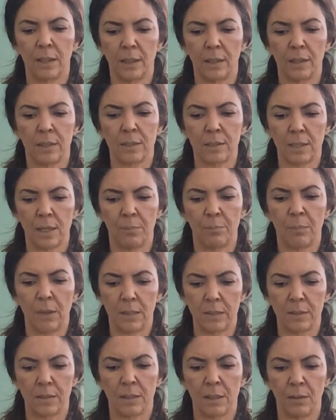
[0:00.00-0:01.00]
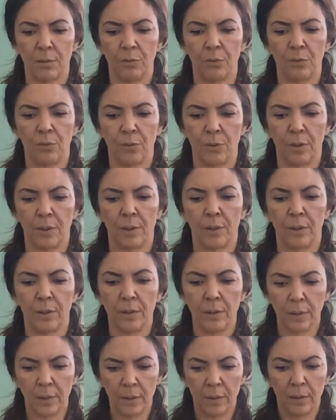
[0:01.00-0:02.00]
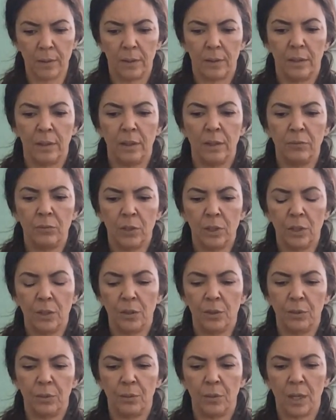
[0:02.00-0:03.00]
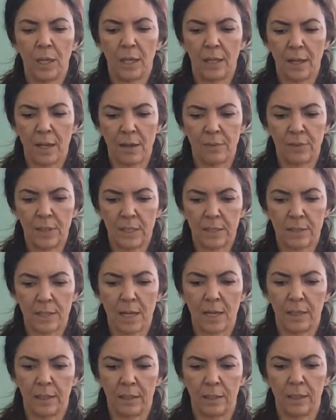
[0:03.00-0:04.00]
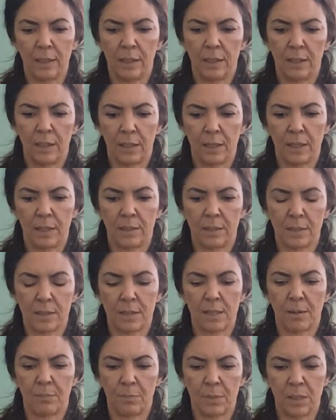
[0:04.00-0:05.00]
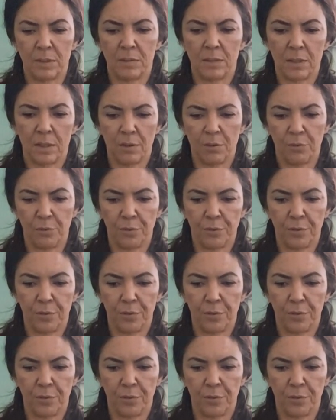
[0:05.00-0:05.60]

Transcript: I accept myself. Even though I have anxiety, I accept myself.